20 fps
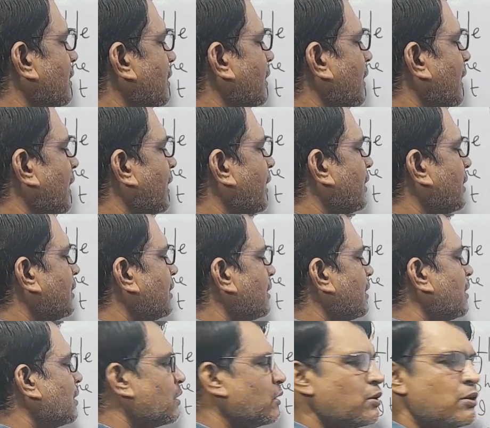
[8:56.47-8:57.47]
and
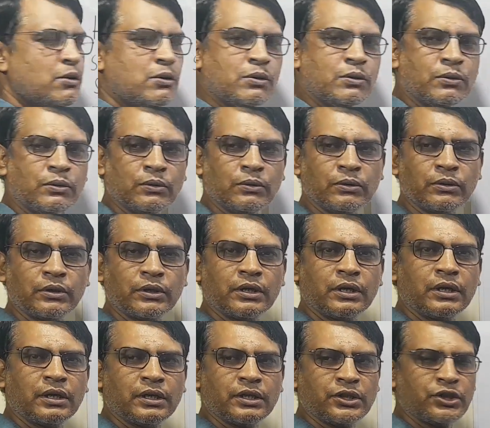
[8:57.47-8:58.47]
oo.
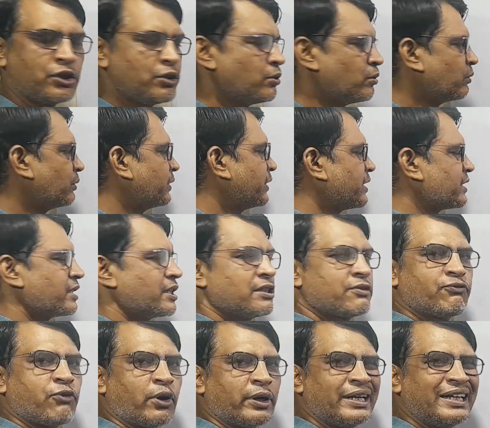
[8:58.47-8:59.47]
You. This is
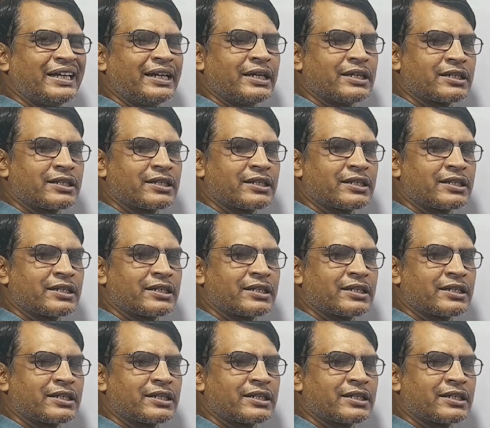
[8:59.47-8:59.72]
phonetic